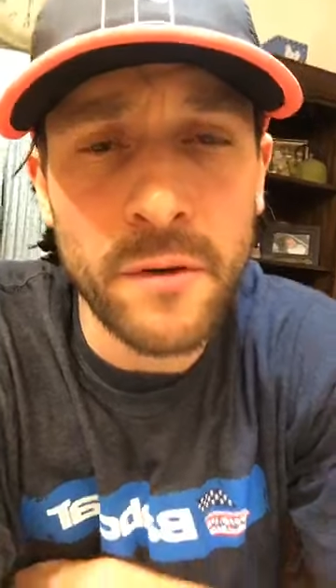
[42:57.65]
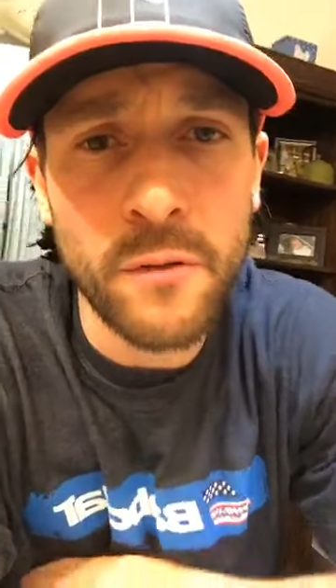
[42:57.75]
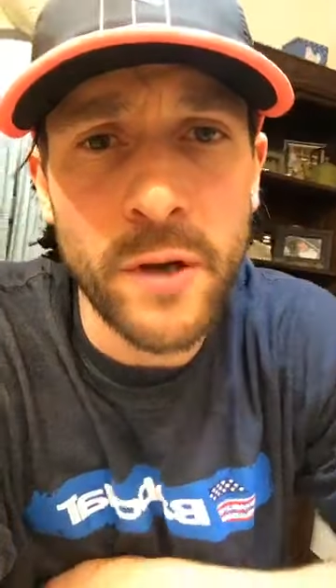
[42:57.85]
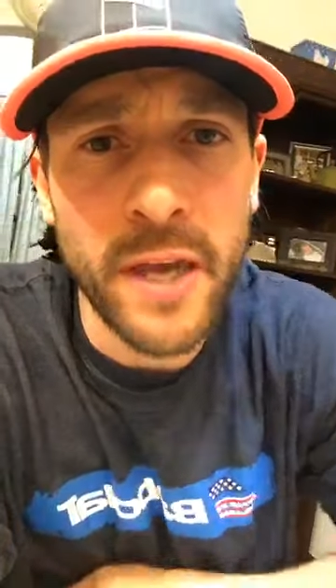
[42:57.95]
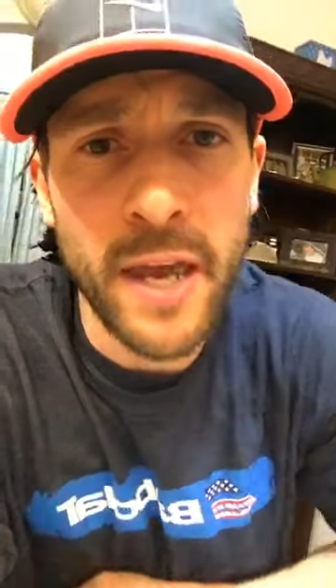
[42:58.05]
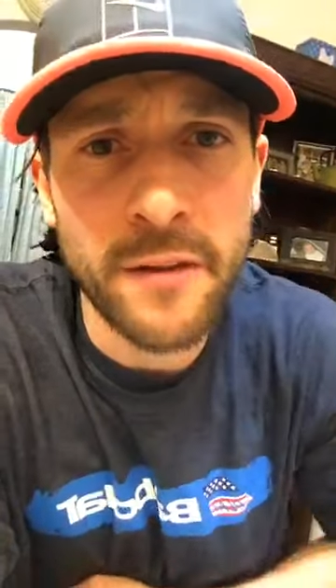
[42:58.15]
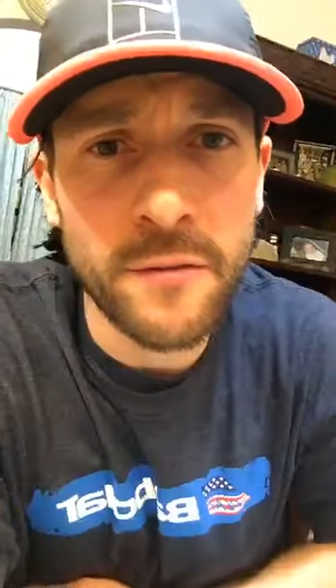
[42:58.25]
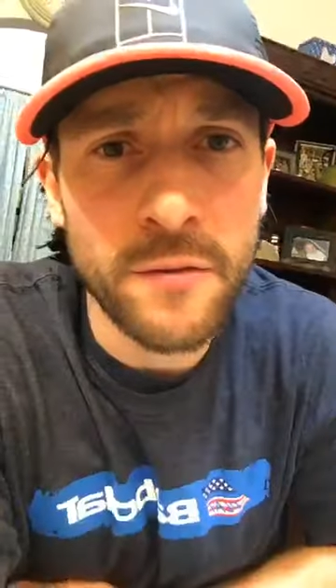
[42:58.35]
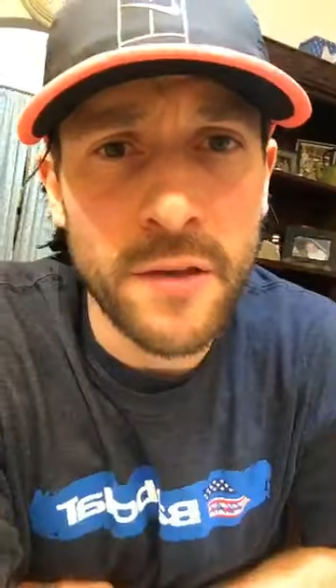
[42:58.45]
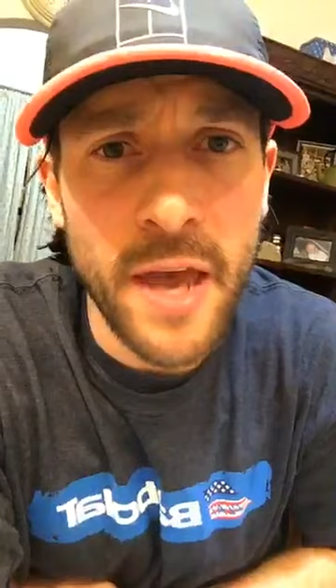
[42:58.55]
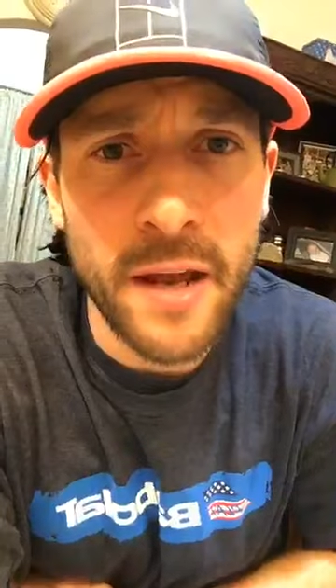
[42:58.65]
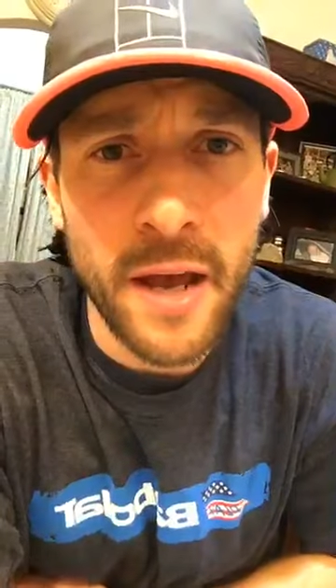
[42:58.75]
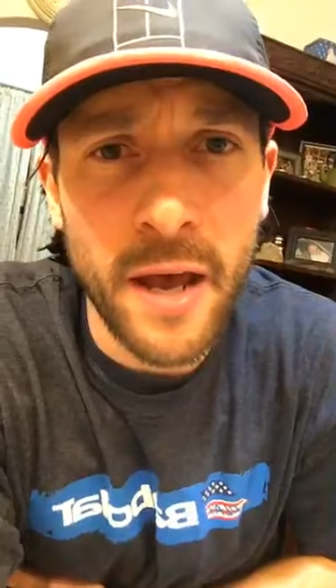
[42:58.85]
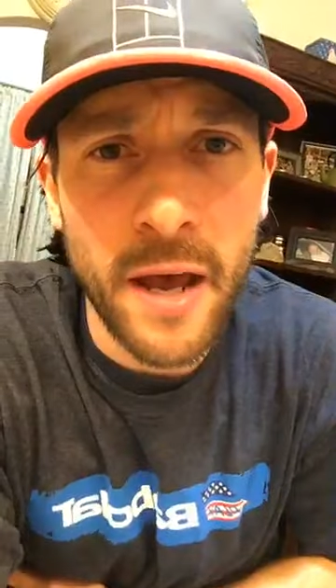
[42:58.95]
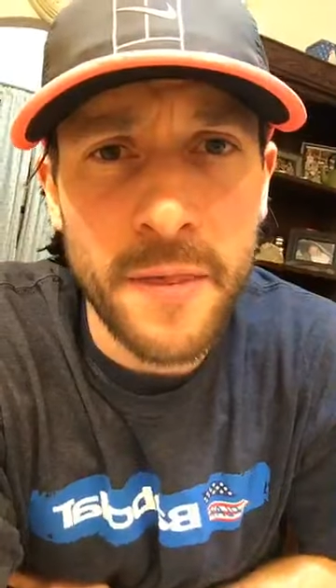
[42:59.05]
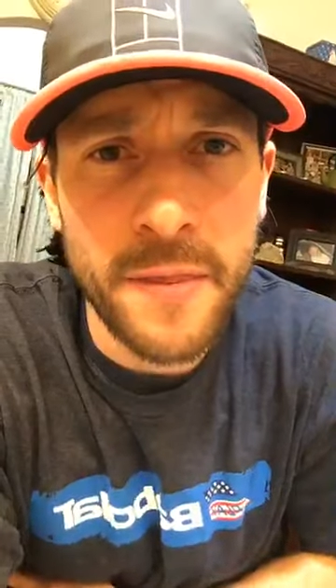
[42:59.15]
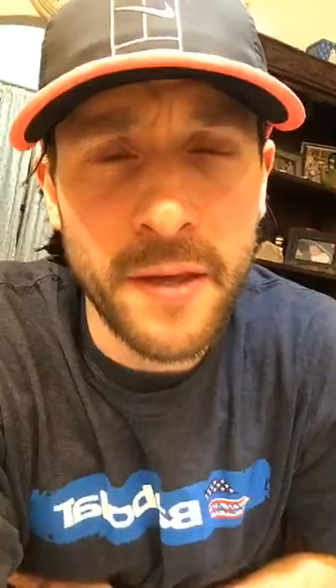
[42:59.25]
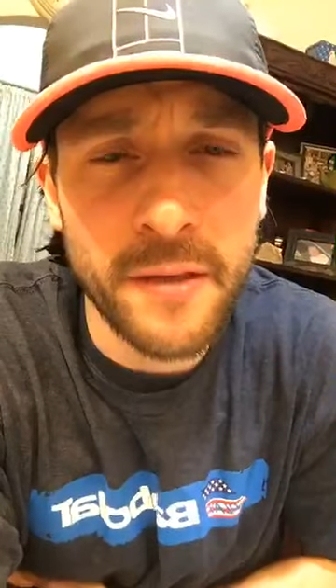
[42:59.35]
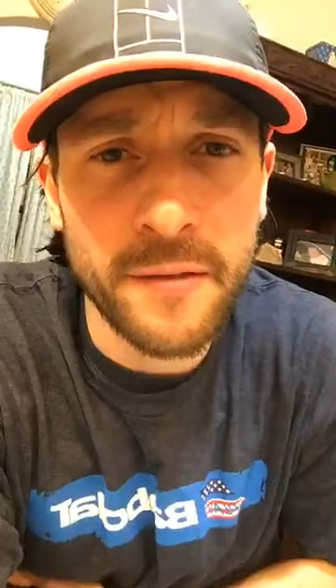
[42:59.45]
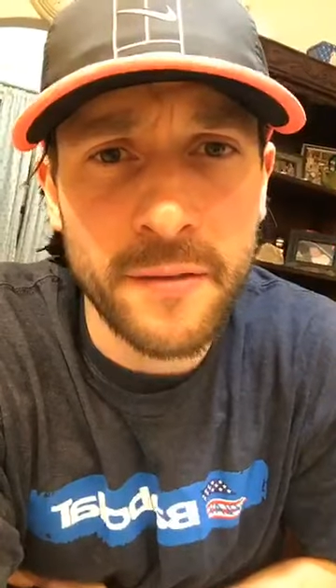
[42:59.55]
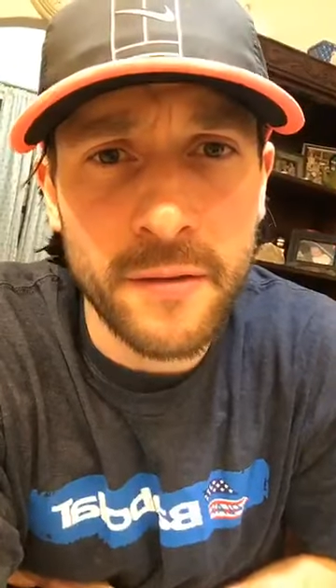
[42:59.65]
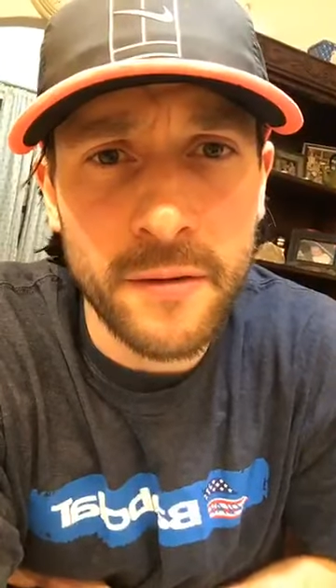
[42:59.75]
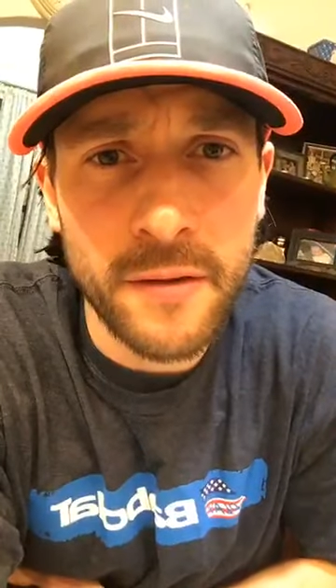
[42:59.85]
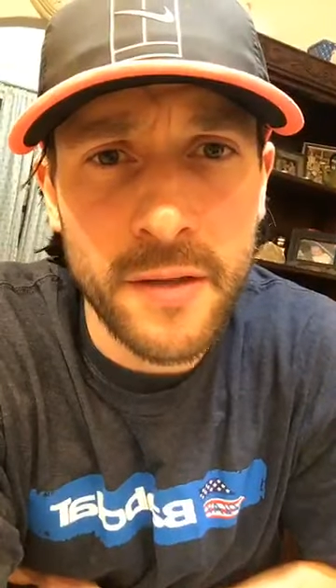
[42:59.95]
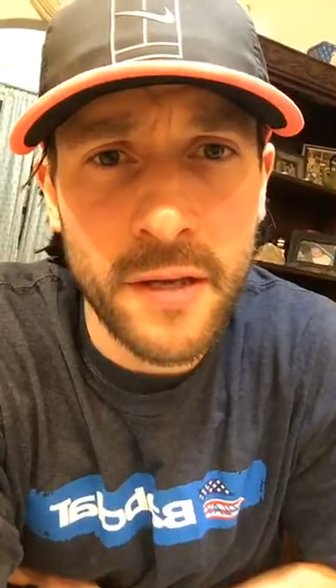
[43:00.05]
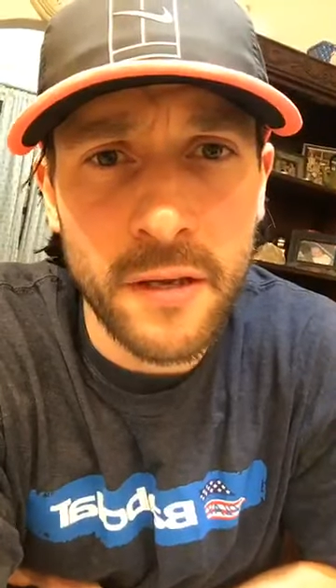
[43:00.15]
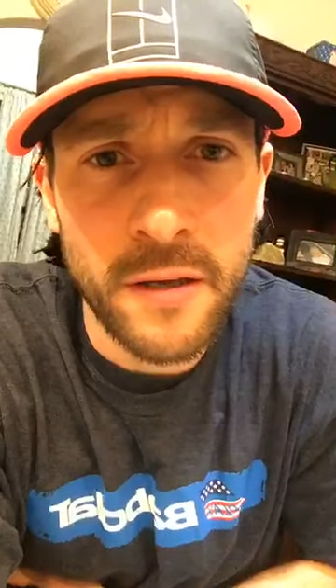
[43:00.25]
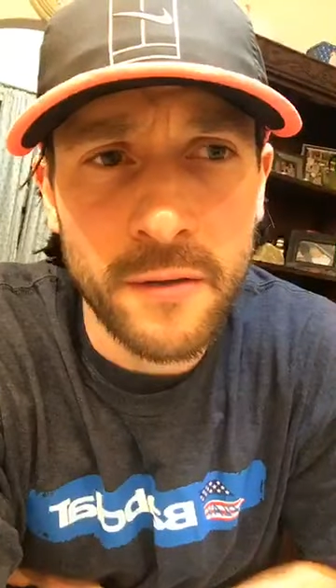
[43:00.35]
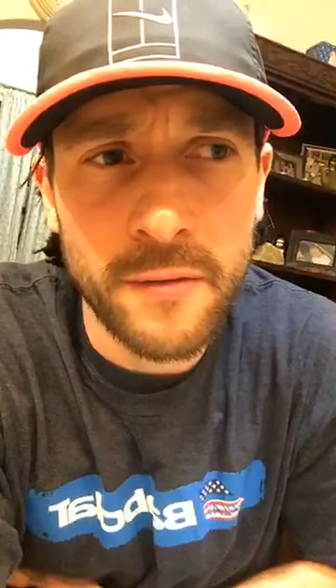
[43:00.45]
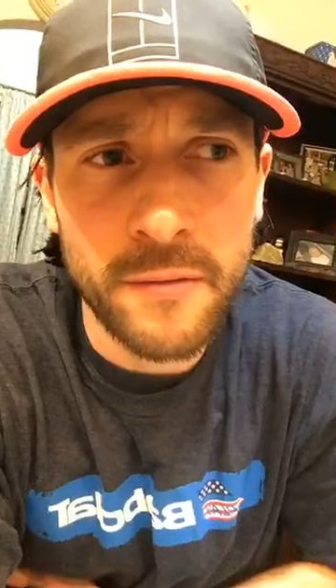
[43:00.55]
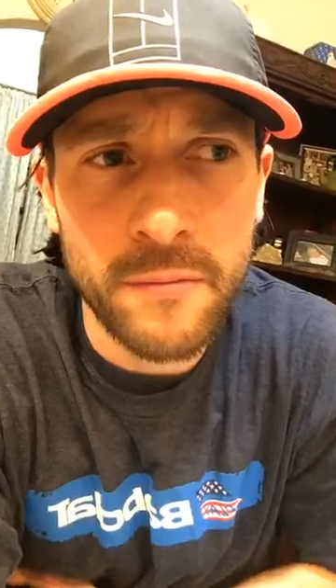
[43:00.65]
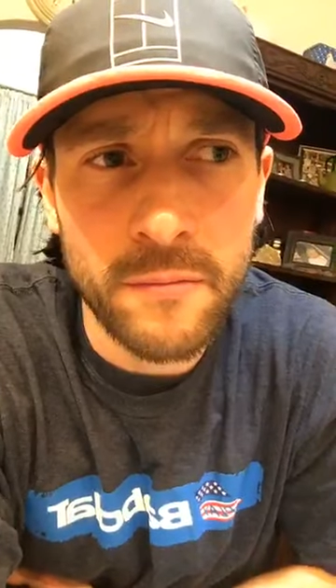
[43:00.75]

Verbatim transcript: quick answer to that, I think it's the it's